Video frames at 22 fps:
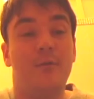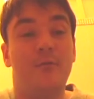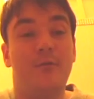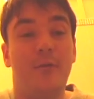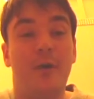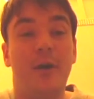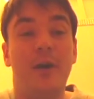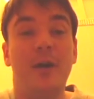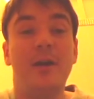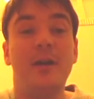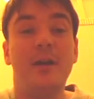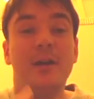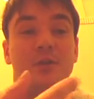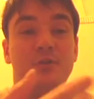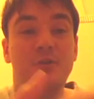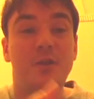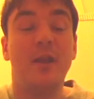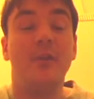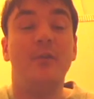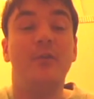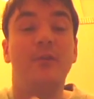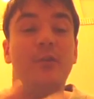very
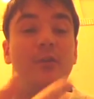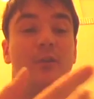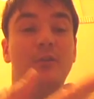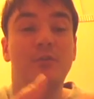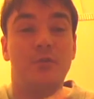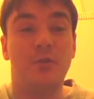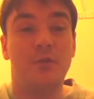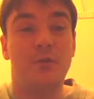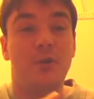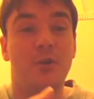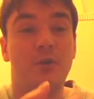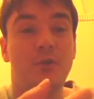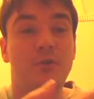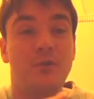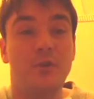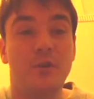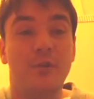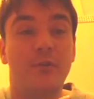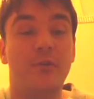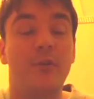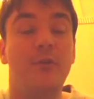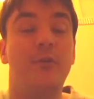gentle
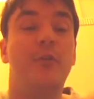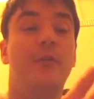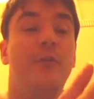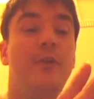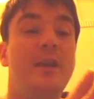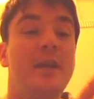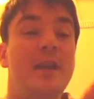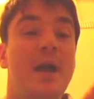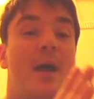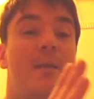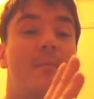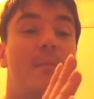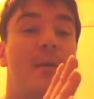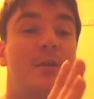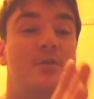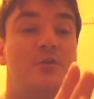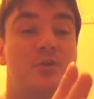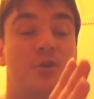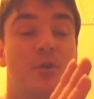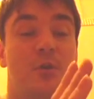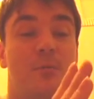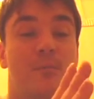introduction to
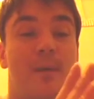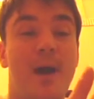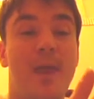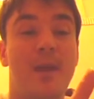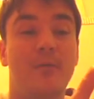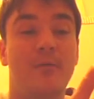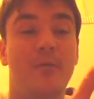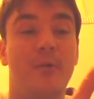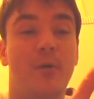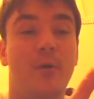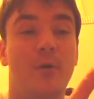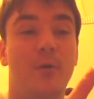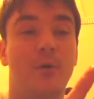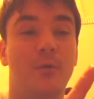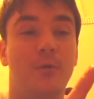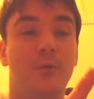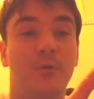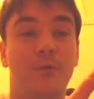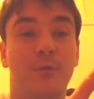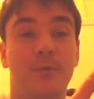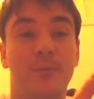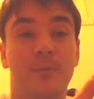three-dimensional
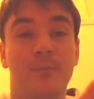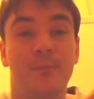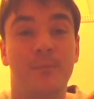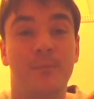manifolds.